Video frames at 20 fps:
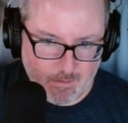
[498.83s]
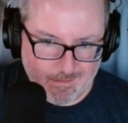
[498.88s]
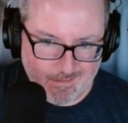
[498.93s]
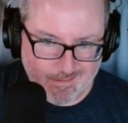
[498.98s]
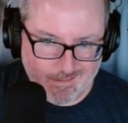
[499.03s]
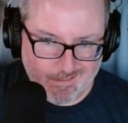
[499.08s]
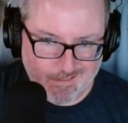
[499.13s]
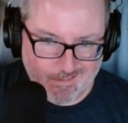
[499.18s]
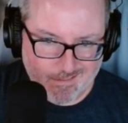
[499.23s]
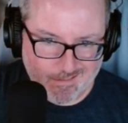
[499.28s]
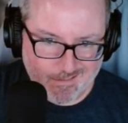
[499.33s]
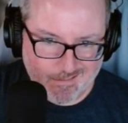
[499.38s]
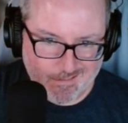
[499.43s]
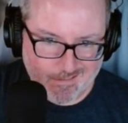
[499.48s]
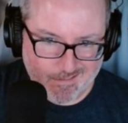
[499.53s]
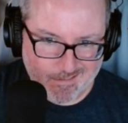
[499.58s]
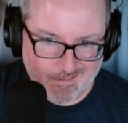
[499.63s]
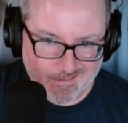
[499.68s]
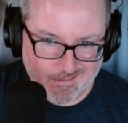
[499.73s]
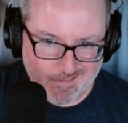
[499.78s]

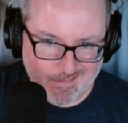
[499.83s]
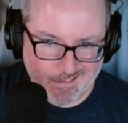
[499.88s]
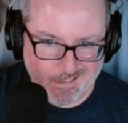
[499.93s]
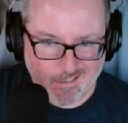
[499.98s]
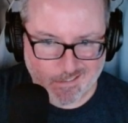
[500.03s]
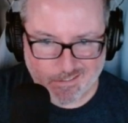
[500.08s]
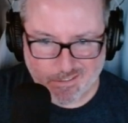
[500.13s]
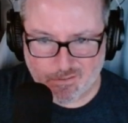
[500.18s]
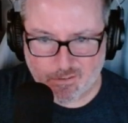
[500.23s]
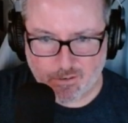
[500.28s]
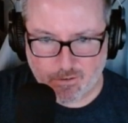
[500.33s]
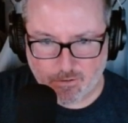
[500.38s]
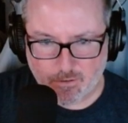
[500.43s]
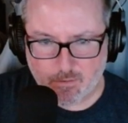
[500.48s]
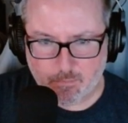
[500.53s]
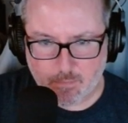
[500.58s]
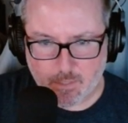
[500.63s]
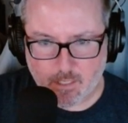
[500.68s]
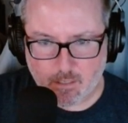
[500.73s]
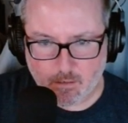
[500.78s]
Uh, no, you
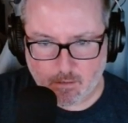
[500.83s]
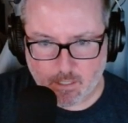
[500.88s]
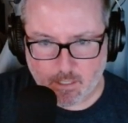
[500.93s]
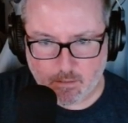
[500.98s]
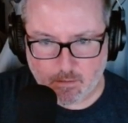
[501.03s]
could be any